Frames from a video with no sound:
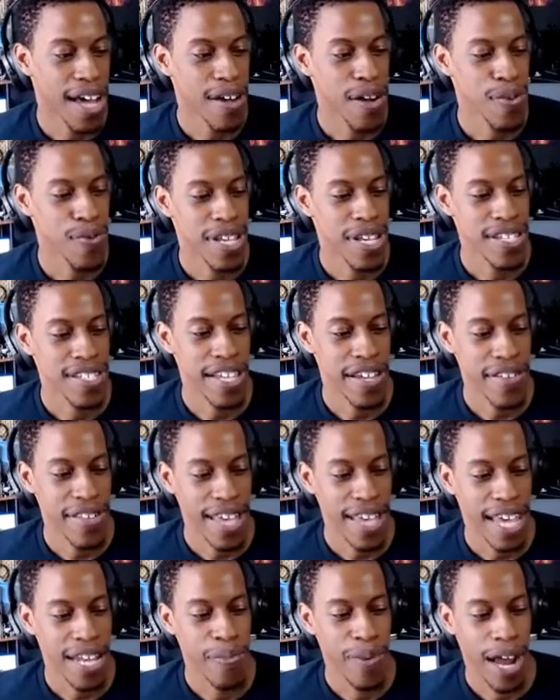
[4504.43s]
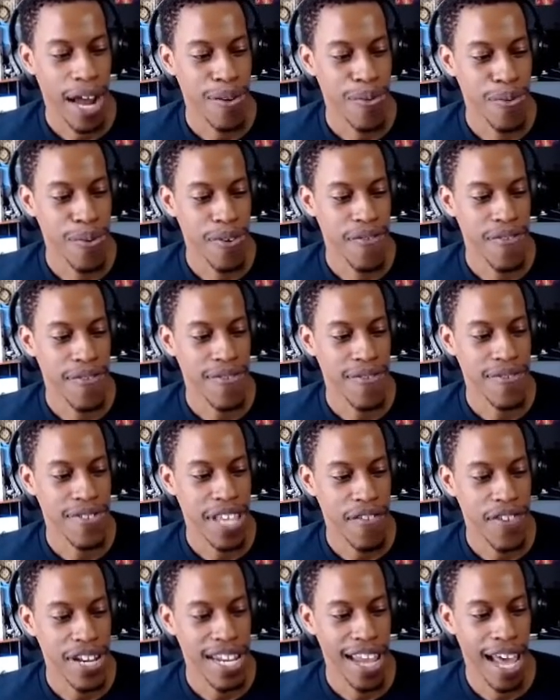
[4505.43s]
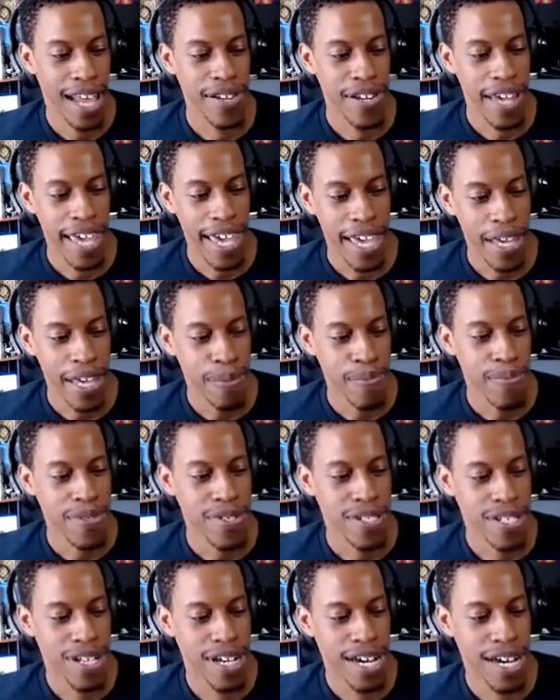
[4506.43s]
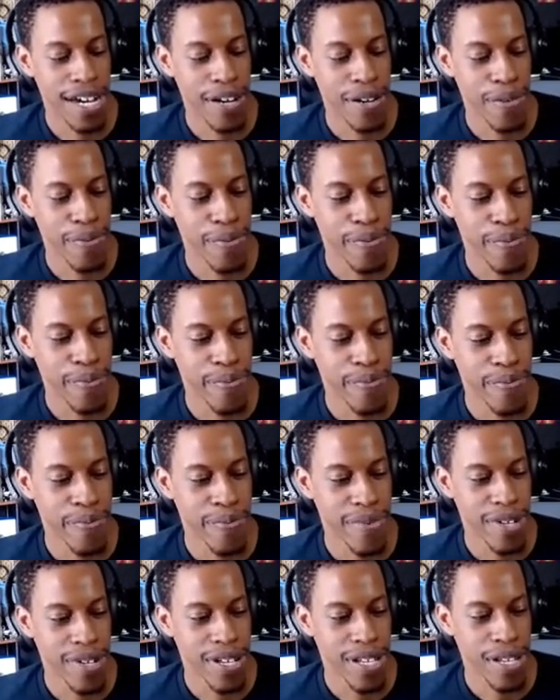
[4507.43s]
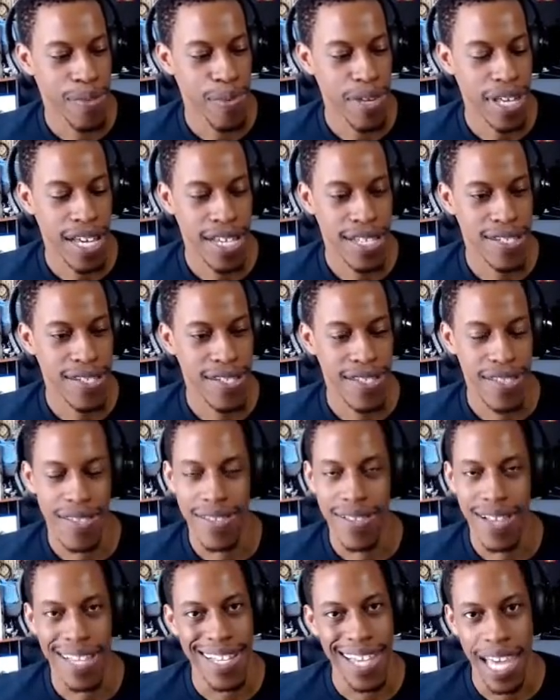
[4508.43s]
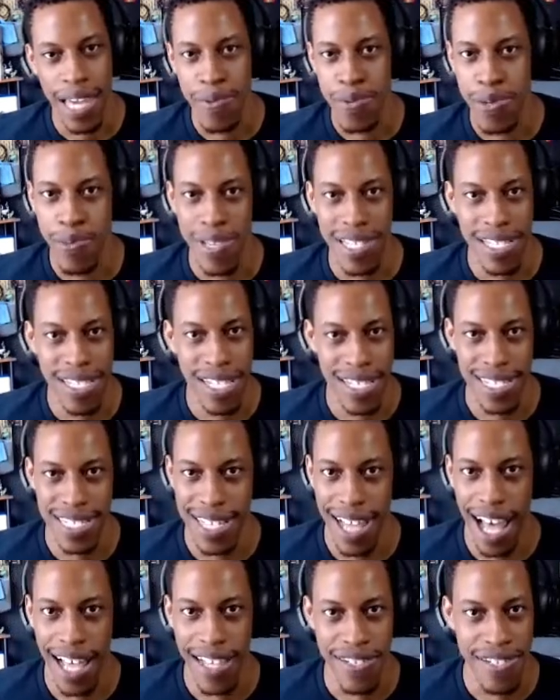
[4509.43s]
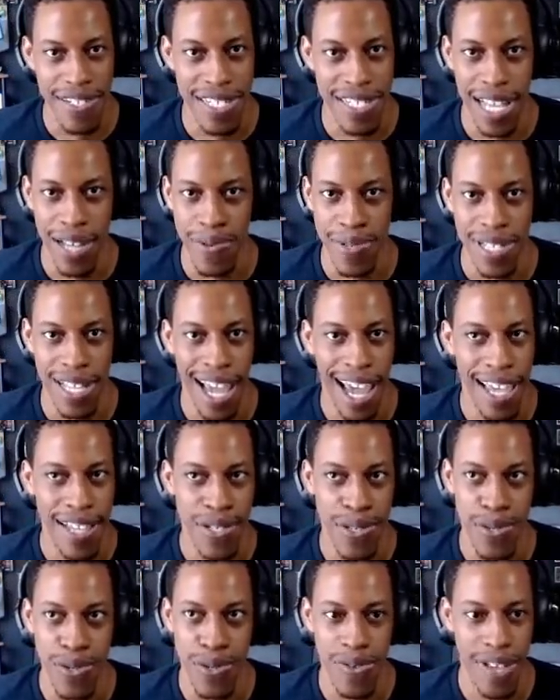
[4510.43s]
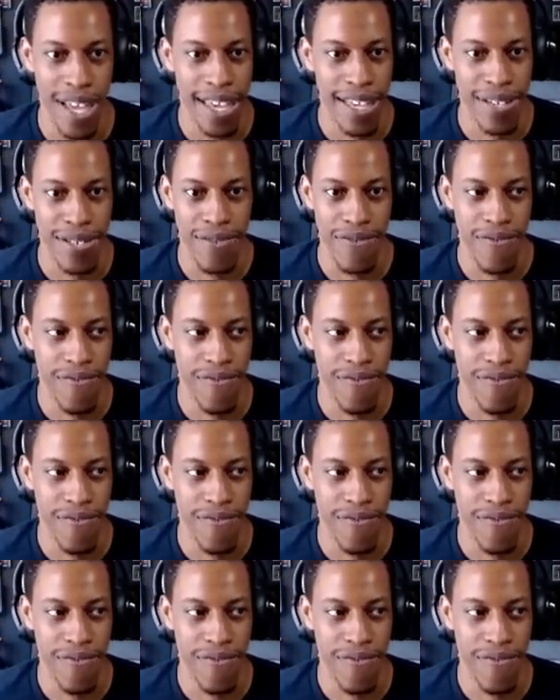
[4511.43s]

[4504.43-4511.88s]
don't necessarily got a problem with $70 games, because like games been $60 since I was in high school, like